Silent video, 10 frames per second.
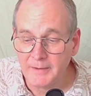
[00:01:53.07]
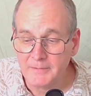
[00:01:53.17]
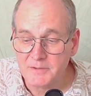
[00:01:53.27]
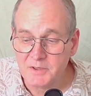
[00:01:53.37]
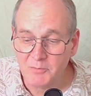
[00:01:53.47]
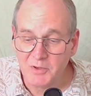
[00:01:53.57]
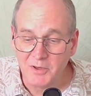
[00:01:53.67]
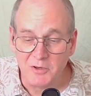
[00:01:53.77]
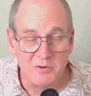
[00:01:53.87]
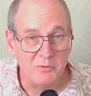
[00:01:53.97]
something
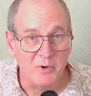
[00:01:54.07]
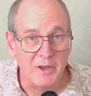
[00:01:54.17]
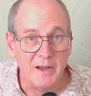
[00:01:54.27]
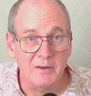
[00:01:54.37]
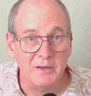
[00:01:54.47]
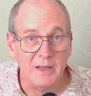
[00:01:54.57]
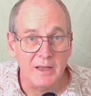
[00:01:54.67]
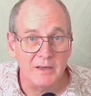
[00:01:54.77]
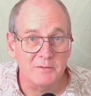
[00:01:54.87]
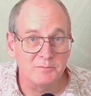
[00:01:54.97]
that you can run out and
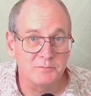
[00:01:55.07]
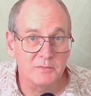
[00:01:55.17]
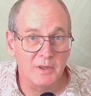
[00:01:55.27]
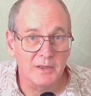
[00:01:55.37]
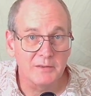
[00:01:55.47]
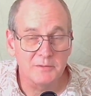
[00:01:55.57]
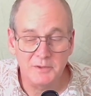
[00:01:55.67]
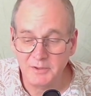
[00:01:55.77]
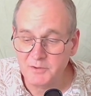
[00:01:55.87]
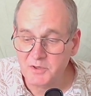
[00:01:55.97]
get at,
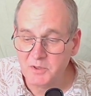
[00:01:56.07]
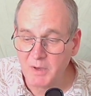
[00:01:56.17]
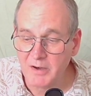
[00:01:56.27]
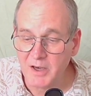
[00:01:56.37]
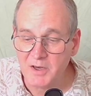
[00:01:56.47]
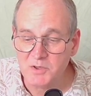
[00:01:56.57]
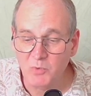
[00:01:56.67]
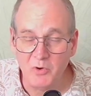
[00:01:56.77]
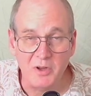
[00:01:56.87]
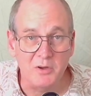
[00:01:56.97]
you know, just about any
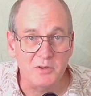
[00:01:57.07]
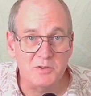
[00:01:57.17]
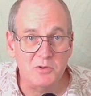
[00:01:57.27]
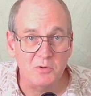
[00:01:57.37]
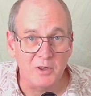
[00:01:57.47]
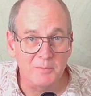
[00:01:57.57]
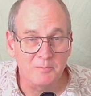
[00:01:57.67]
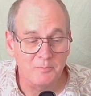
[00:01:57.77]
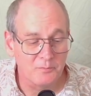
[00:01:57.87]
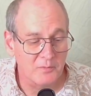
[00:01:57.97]
sporting goods store.
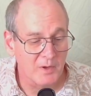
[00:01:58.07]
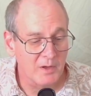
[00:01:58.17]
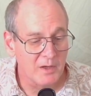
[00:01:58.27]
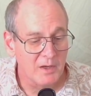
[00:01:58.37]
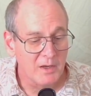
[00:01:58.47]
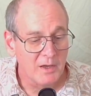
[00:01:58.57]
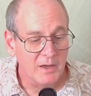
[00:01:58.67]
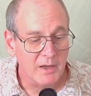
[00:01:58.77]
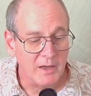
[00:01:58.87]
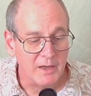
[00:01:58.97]

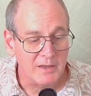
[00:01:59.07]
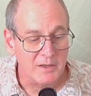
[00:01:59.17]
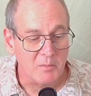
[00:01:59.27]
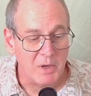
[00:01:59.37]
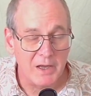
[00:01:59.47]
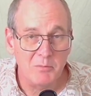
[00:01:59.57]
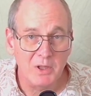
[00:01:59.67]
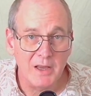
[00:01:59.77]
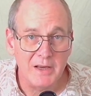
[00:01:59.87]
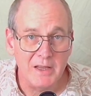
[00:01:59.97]
And the bottom
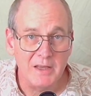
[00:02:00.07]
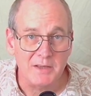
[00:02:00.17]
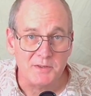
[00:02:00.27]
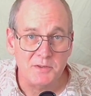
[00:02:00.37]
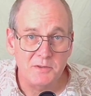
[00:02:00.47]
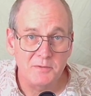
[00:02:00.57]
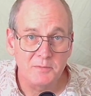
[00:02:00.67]
line is,